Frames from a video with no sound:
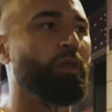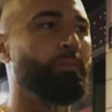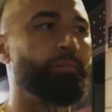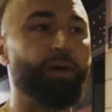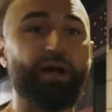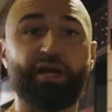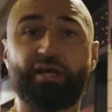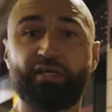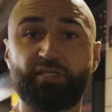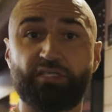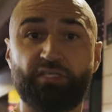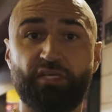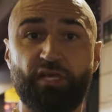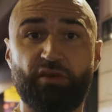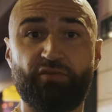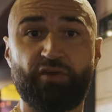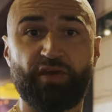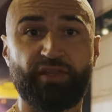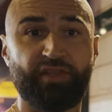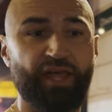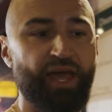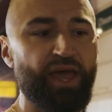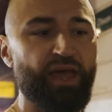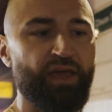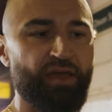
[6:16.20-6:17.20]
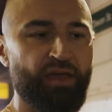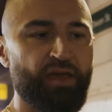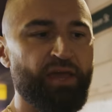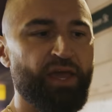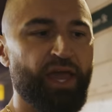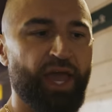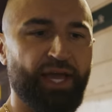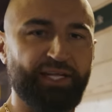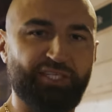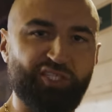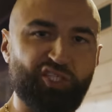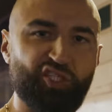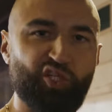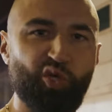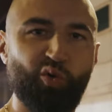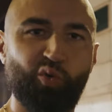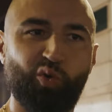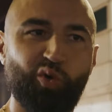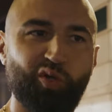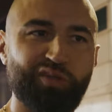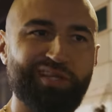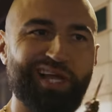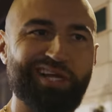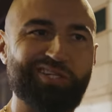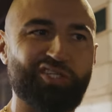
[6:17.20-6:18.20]
But considering that, it's still
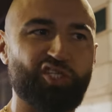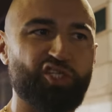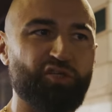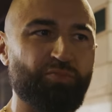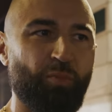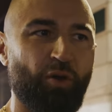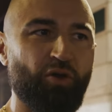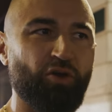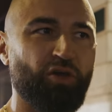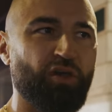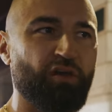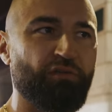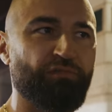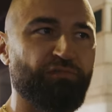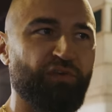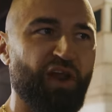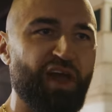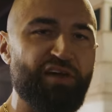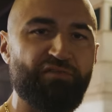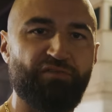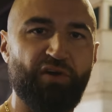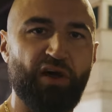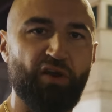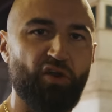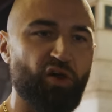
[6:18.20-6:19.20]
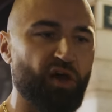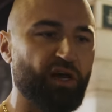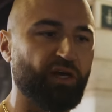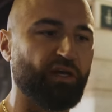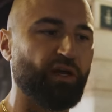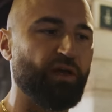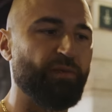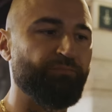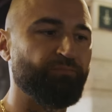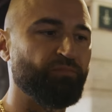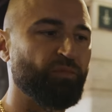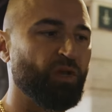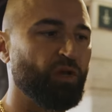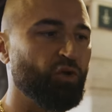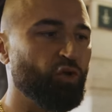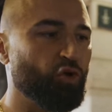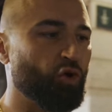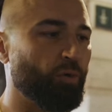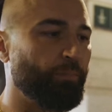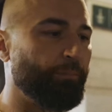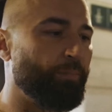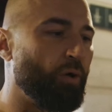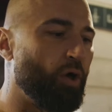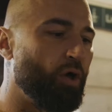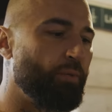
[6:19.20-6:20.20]
got that smoky flavor, like little
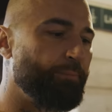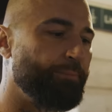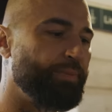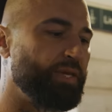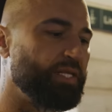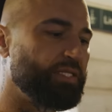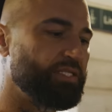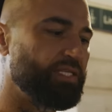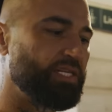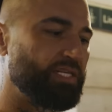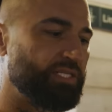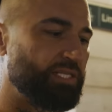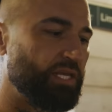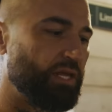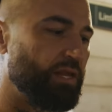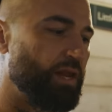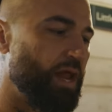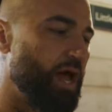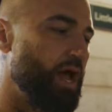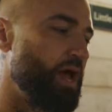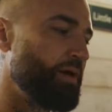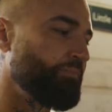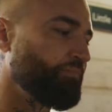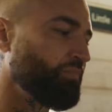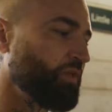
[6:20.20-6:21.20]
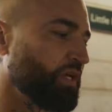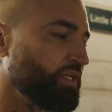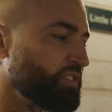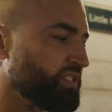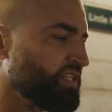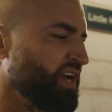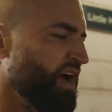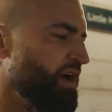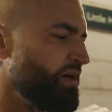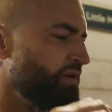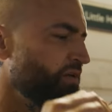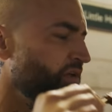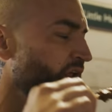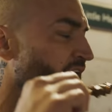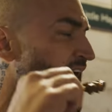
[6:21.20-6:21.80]
burnt bits, this and that. It's gone.